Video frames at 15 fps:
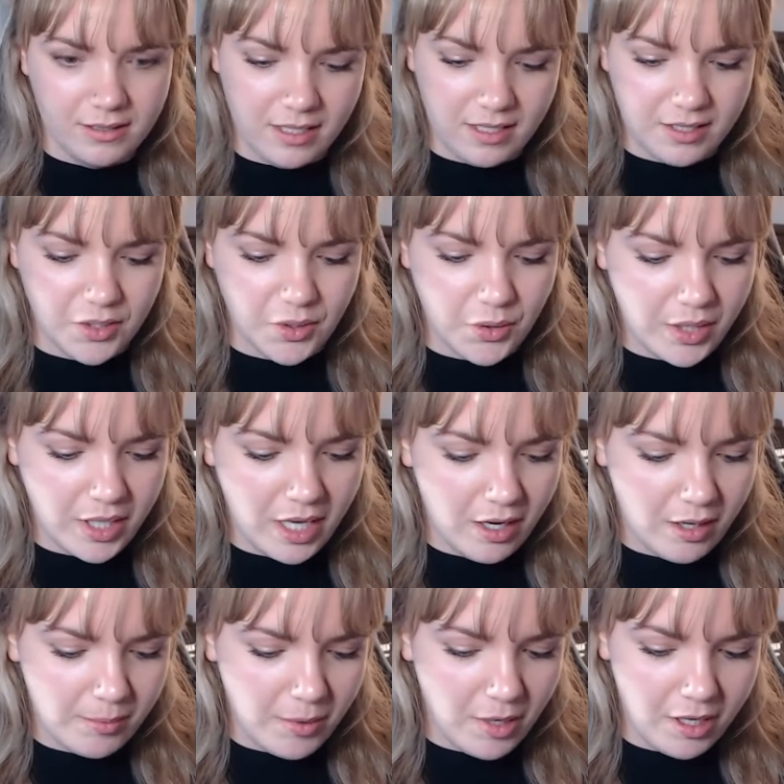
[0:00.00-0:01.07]
Let's create
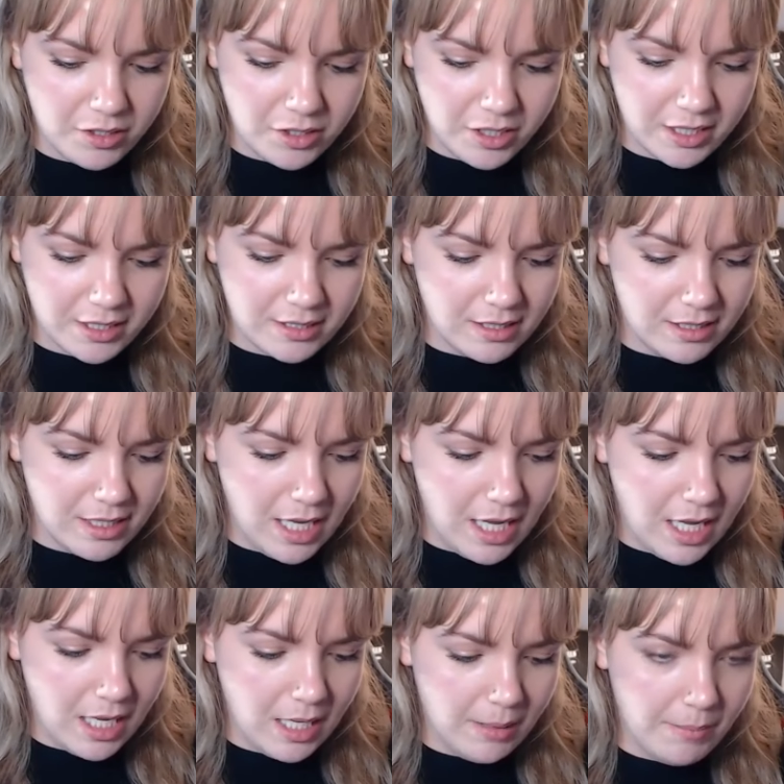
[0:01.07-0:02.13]
our project
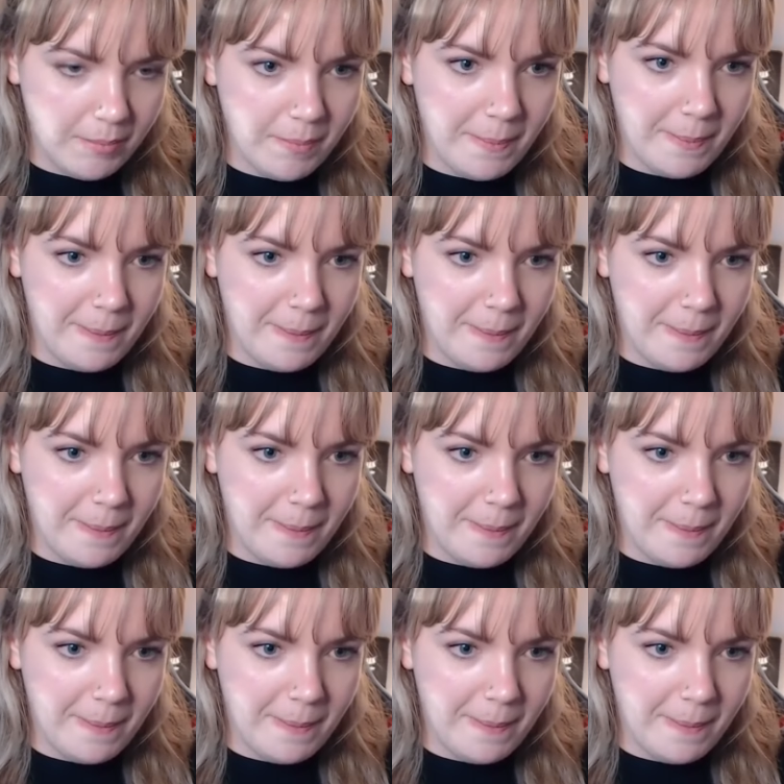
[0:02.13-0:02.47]
name.